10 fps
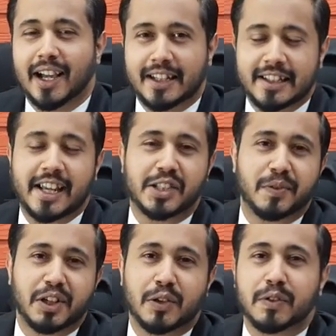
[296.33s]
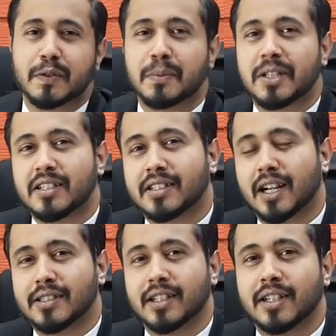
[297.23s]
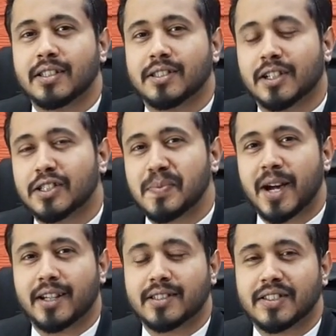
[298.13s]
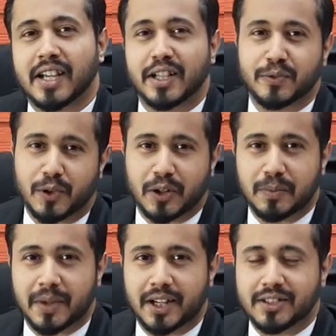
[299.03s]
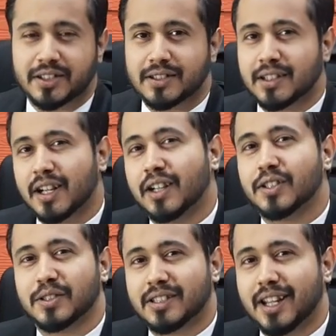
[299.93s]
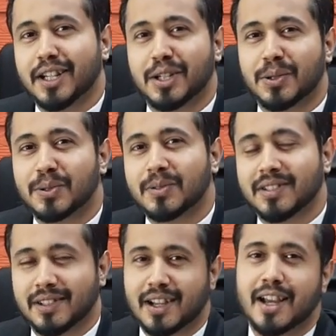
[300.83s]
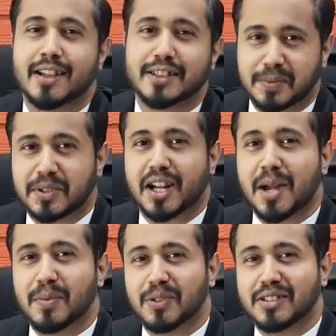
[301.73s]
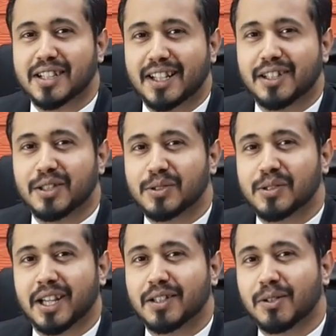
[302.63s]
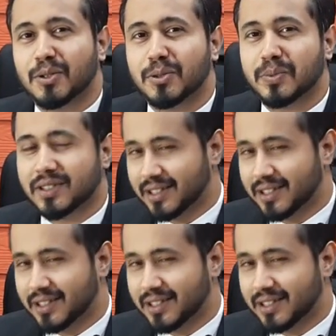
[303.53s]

In the next video, we will be discussing church marriages and foreign marriages. So stay tuned, subscribe to the channel to stay in the loop.